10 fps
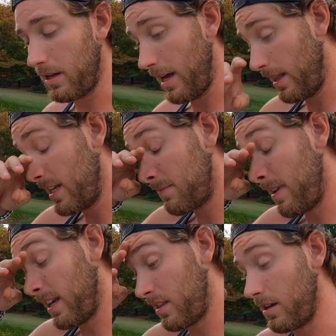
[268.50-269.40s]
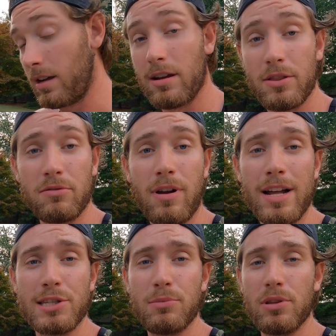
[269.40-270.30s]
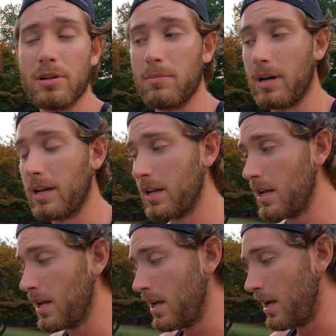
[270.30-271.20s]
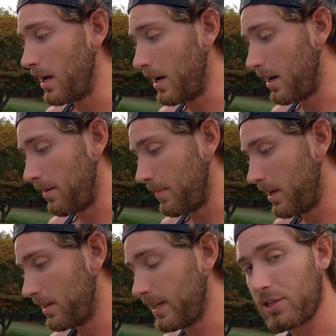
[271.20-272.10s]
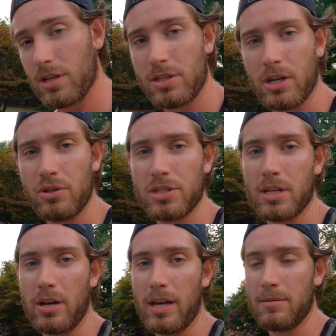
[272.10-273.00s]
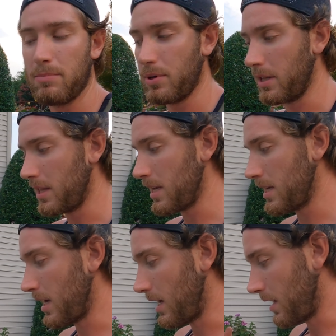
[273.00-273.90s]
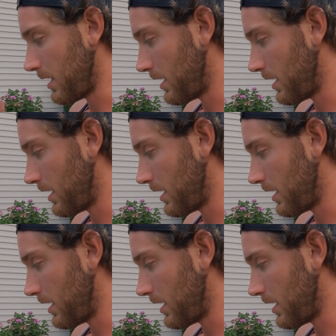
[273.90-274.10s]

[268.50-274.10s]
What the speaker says: At least make the ride smoother. But yeah, so let's just go ahead and put the